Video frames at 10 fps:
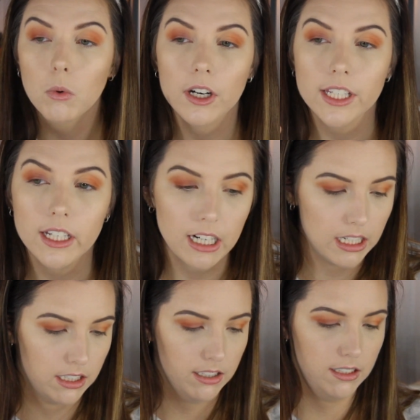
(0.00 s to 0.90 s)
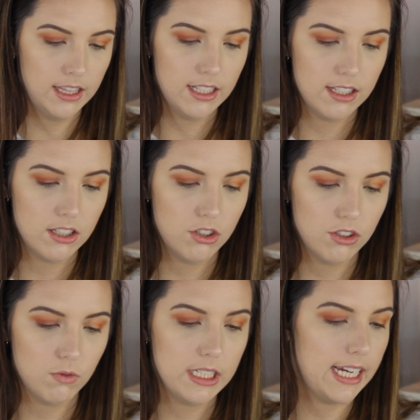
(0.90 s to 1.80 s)
we're here and this is
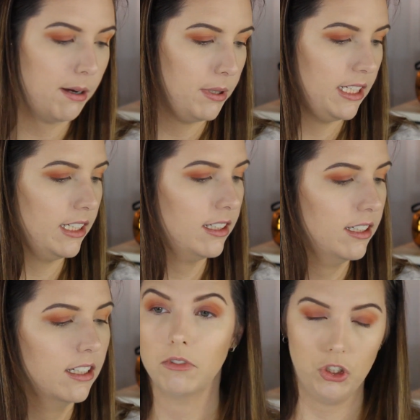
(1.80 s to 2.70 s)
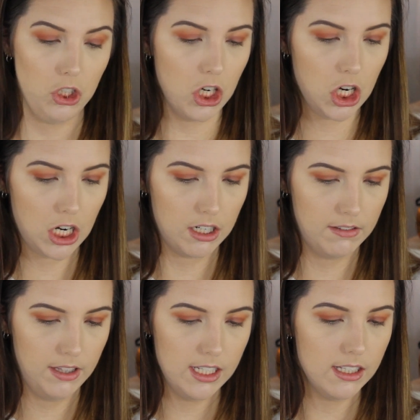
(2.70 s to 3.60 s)
just what's happening. Sure,
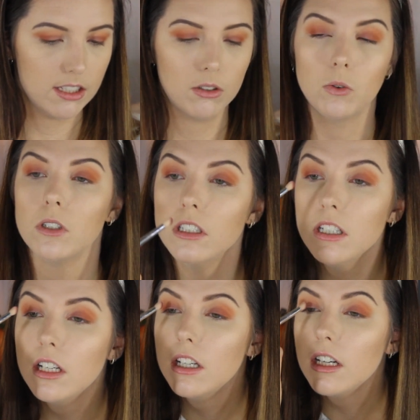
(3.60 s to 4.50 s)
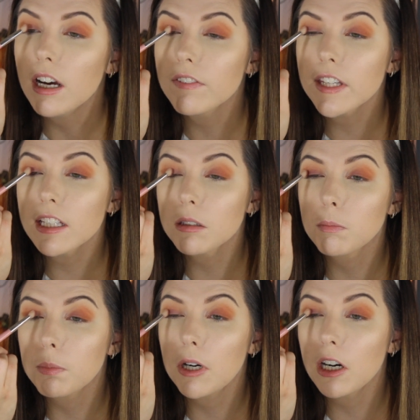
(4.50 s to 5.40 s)
this is cool. I feel like the
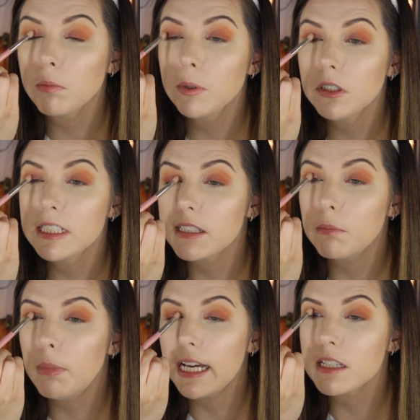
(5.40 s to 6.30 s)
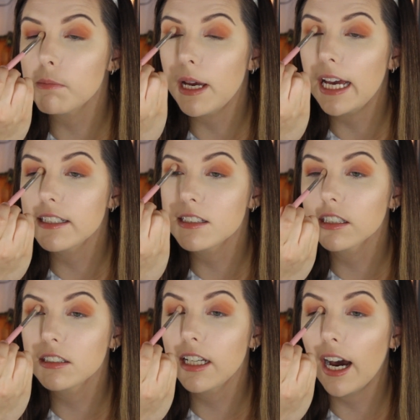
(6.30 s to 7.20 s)
purple is the best bet
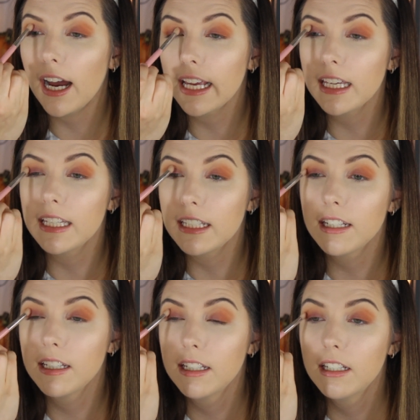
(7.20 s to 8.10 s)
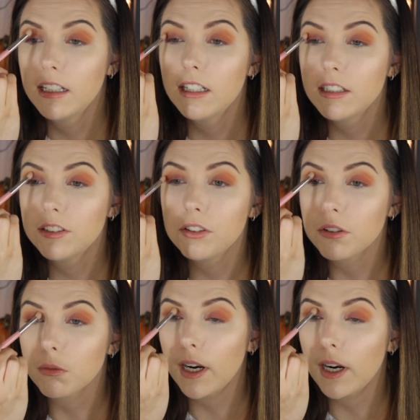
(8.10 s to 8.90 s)
to tie in to the